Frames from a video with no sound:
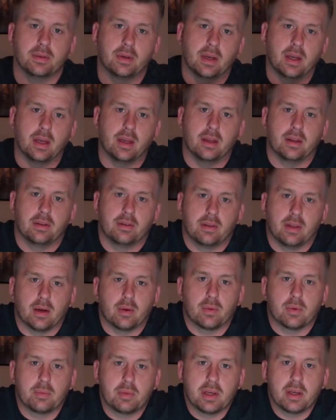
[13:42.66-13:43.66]
and
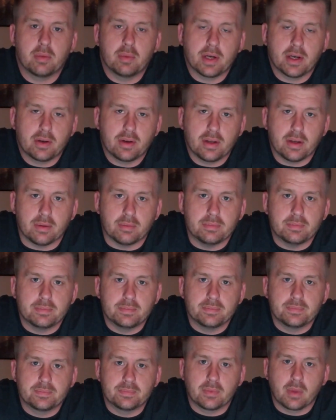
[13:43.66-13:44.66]
that would be about it.
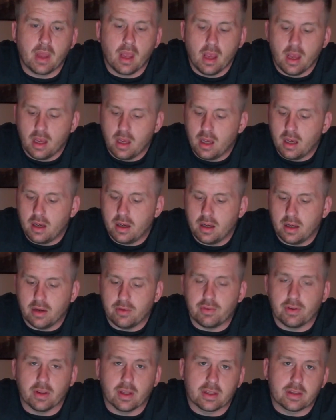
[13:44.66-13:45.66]

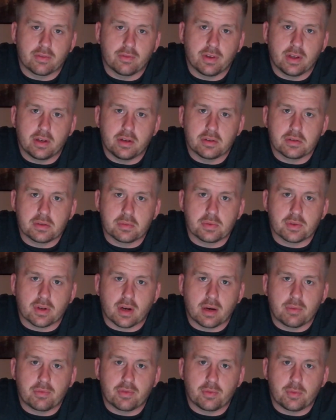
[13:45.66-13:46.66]
If you like the video,
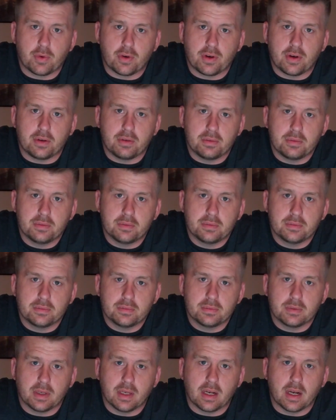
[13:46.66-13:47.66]
subscribe for more,
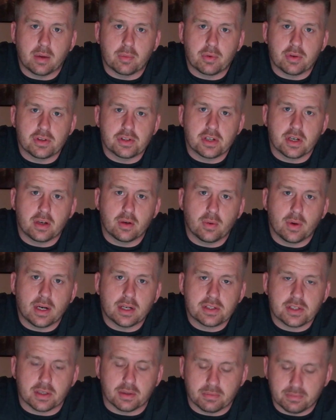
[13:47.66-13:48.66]
and I appreciate you
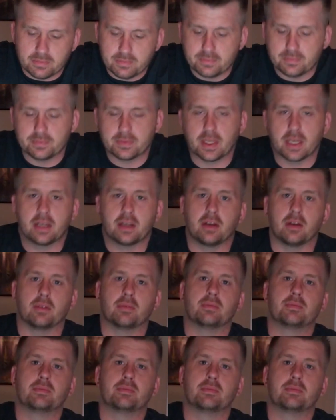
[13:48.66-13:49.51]
watching. Thank you.